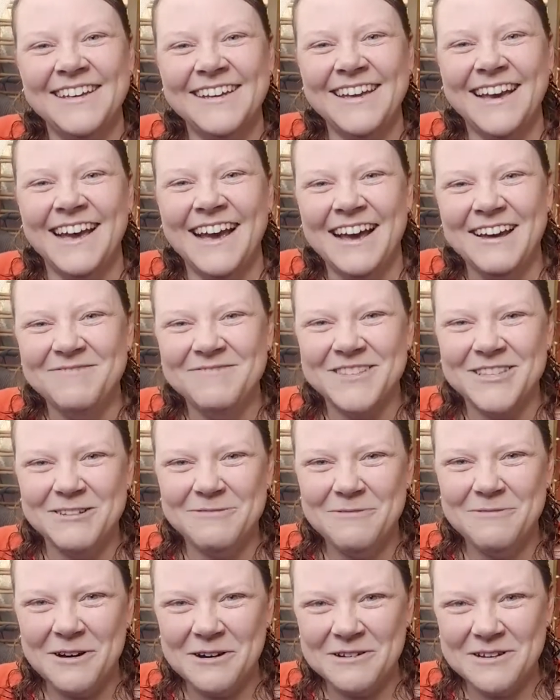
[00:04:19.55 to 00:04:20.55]
Um,
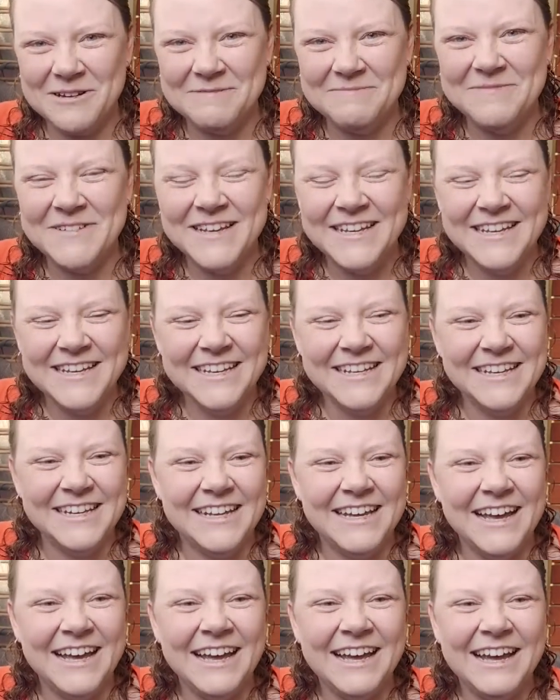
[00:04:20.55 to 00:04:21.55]
so, welcome.
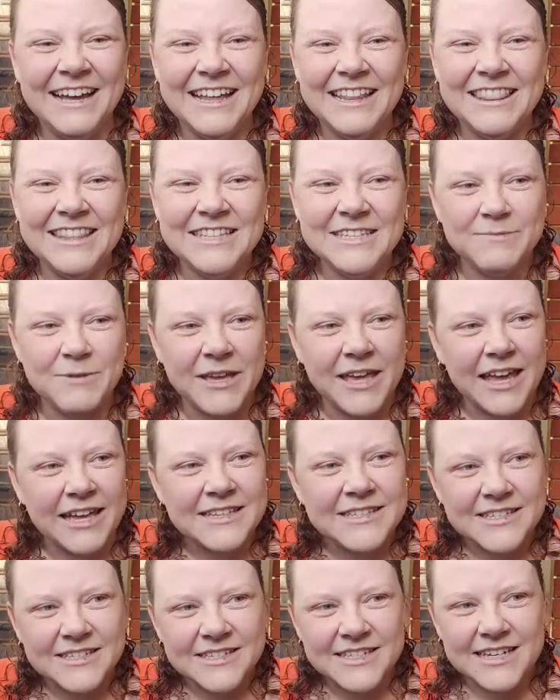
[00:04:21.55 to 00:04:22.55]
Uh, this
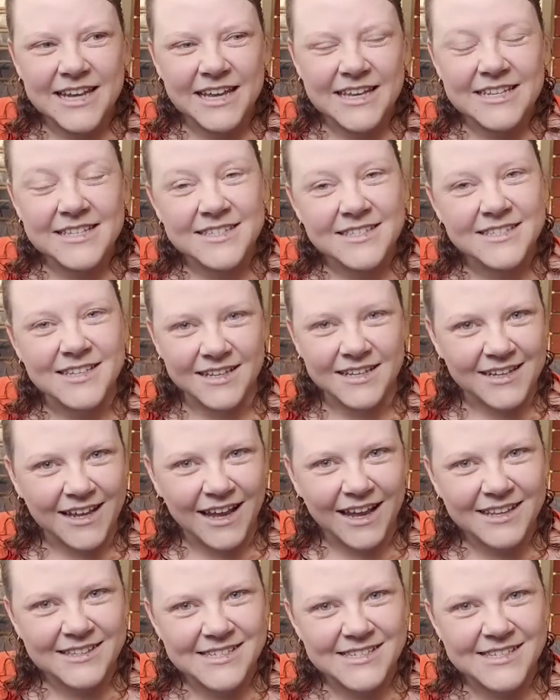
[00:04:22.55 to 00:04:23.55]
weekend, so today is
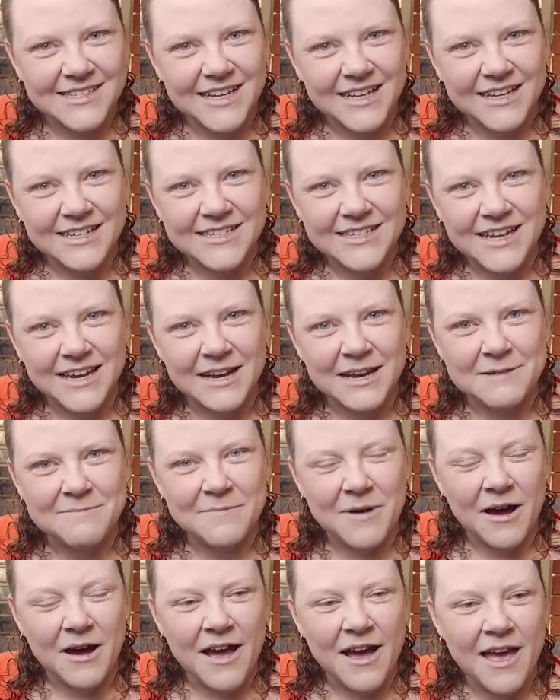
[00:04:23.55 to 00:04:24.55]
Sunday, as I said,
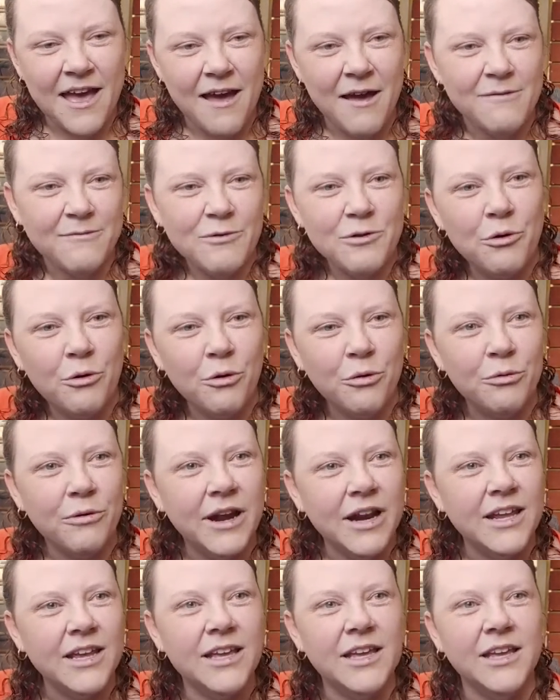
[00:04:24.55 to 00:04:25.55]
um, I have
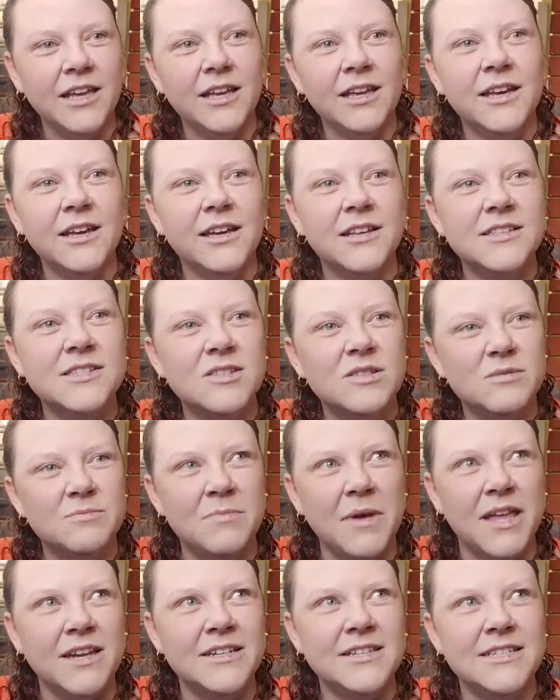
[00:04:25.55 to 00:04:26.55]
already
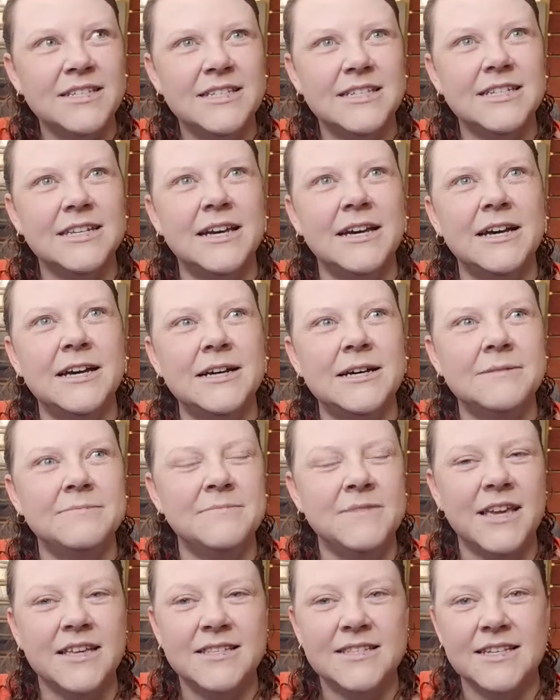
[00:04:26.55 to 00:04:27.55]
spent um,
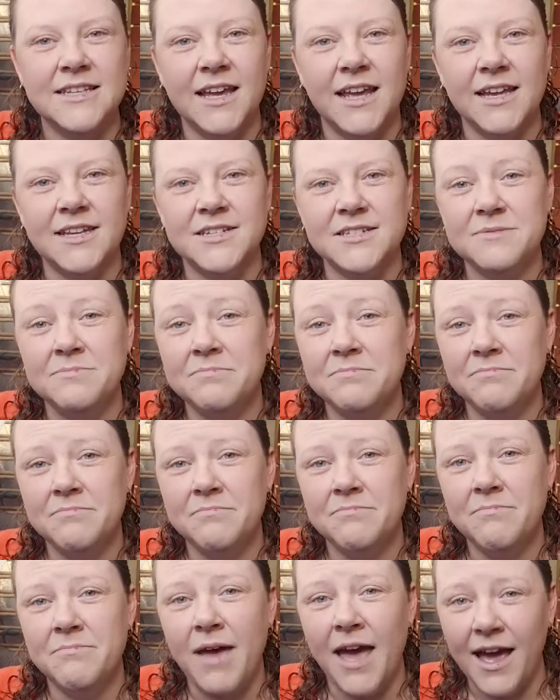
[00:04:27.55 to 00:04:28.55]
yesterday just
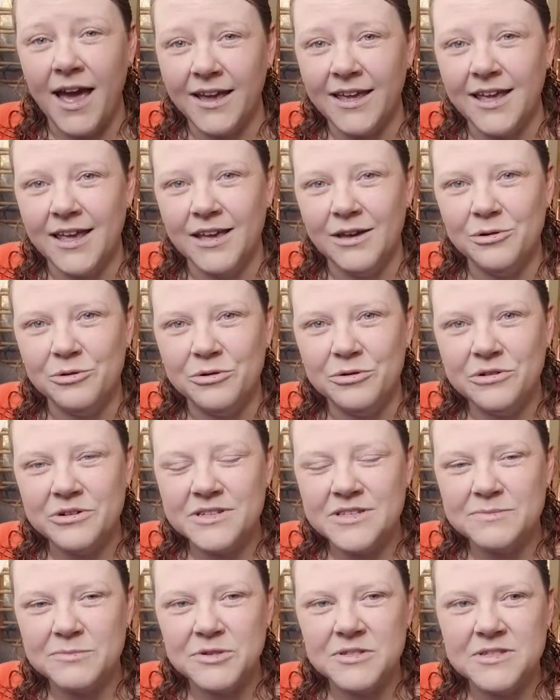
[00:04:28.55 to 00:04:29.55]
packing
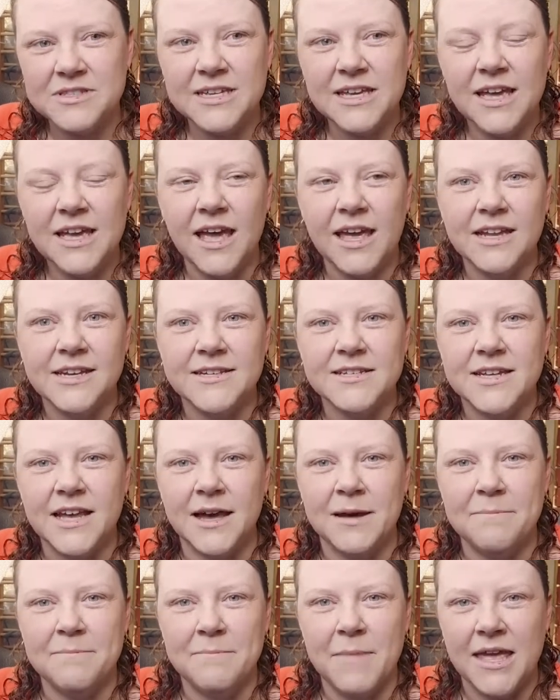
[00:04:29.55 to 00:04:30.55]
orders mostly and
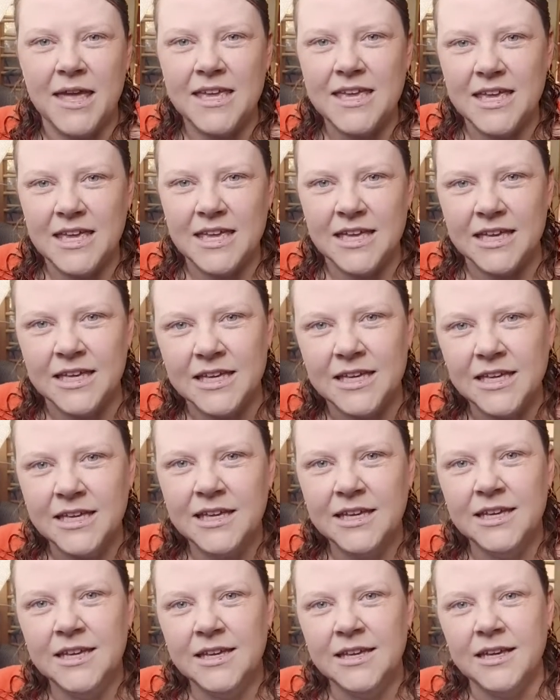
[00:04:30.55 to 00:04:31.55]
making
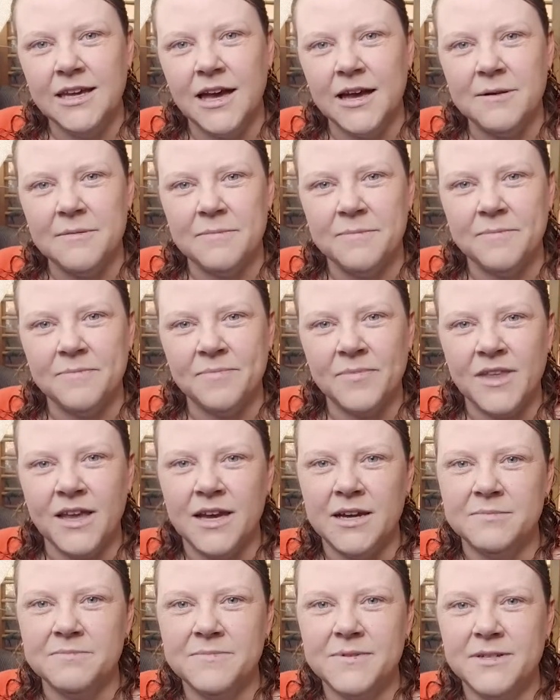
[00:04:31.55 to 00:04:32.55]
um,
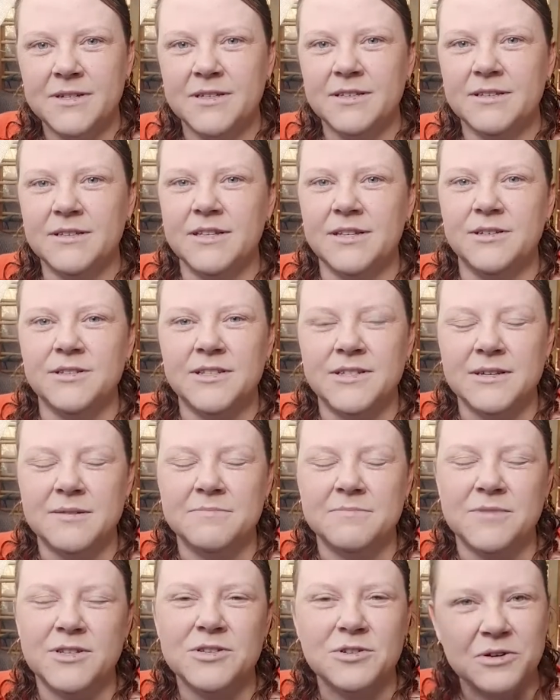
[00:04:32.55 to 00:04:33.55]
up
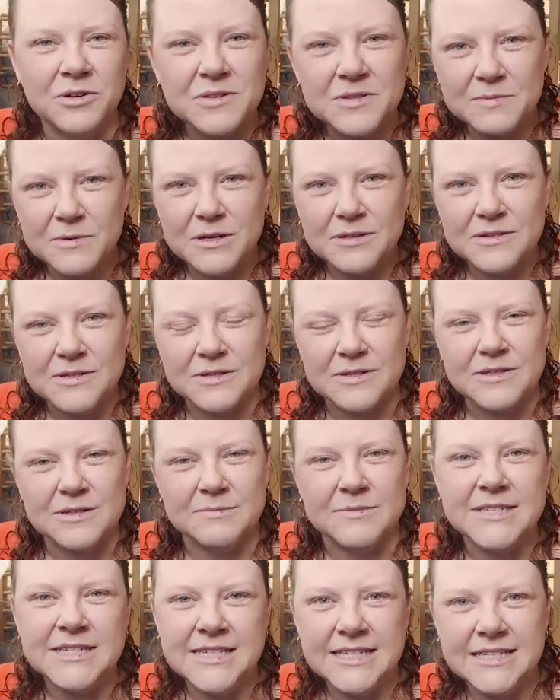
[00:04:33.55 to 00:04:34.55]
some stock as well, so
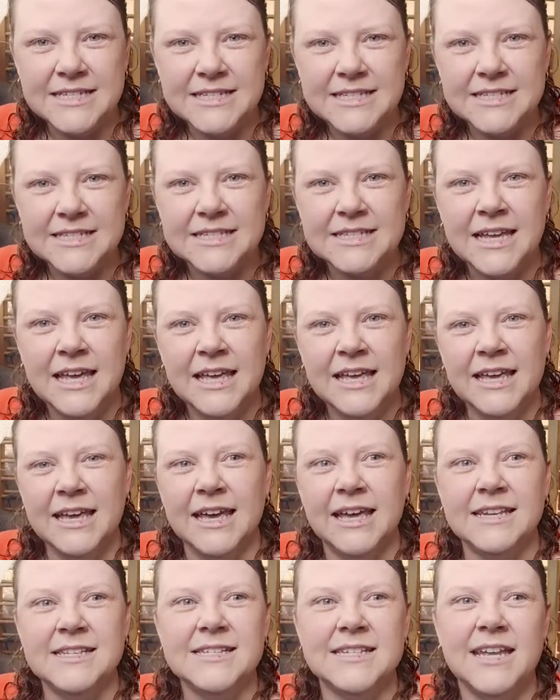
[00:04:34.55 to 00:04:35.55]
some stickers,
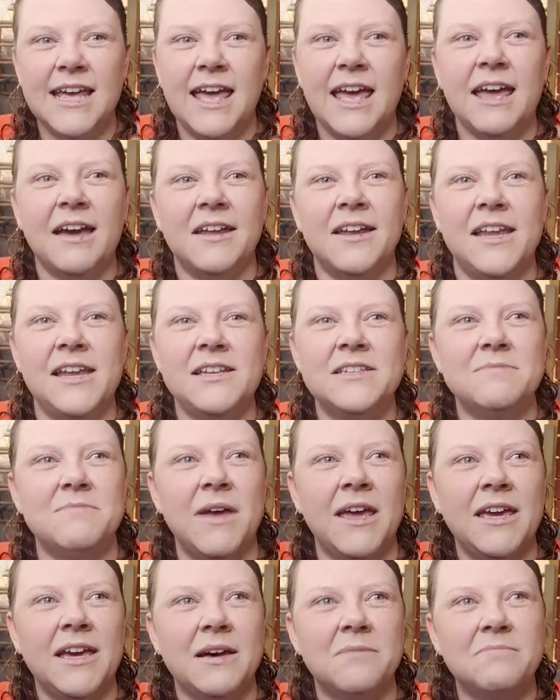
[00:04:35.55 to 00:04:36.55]
and today I need to
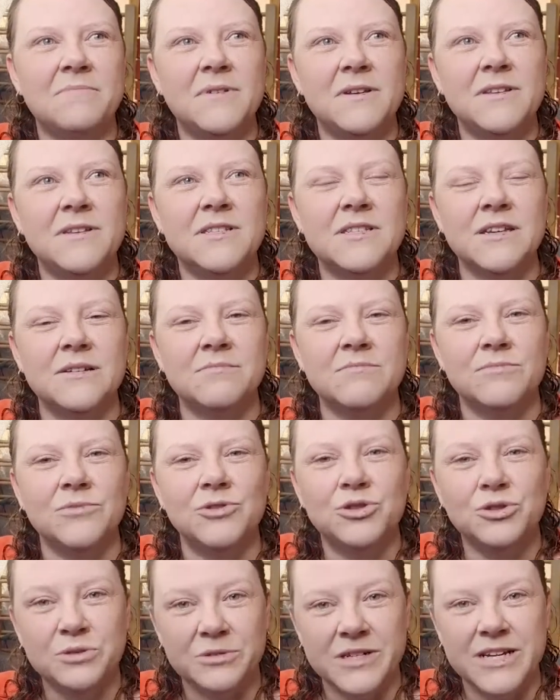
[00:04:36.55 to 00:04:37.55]
make up some
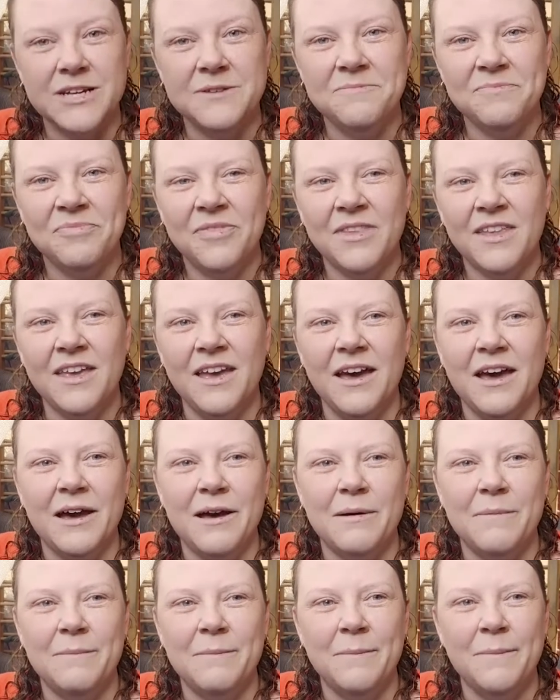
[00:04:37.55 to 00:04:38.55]
jewellery.
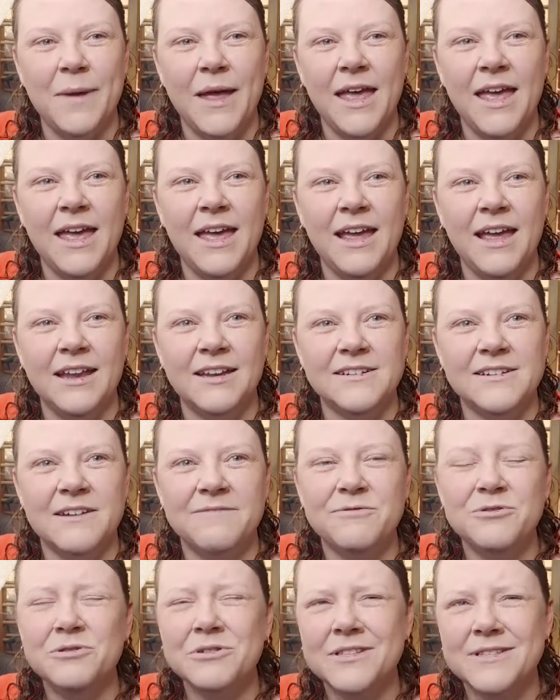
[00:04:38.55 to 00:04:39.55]
Um, and
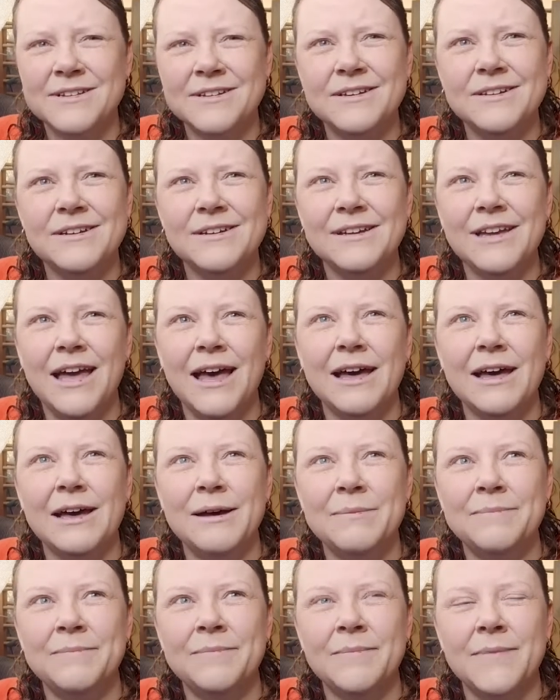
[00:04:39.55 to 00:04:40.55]
I've also
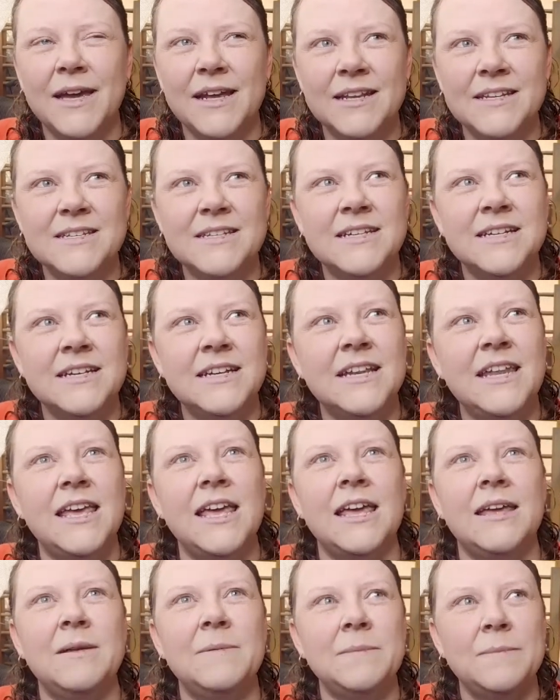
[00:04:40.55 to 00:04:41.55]
um, edited
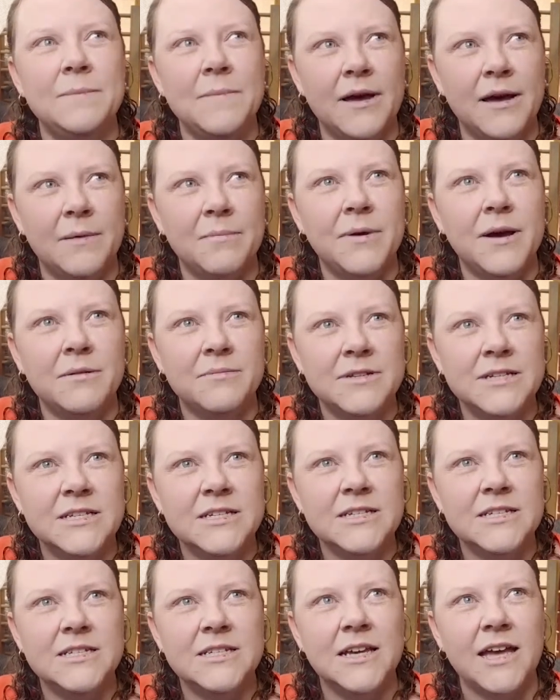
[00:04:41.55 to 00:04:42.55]
and uh,
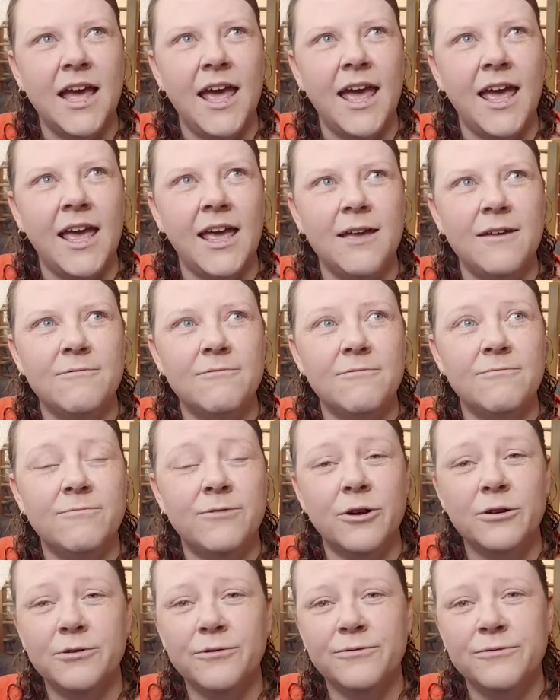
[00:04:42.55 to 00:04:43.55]
published a
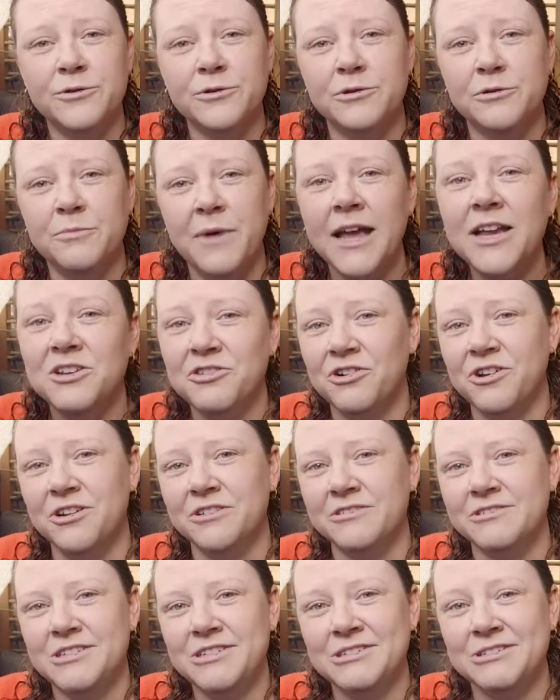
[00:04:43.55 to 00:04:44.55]
vlog for
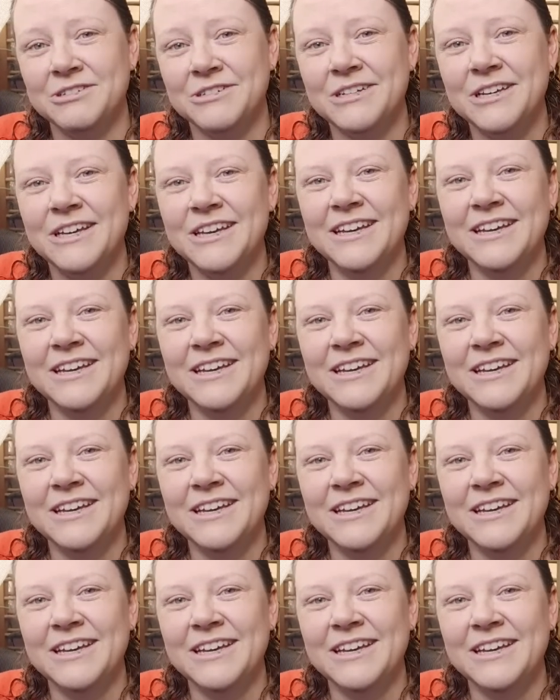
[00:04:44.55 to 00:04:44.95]
Patreon too.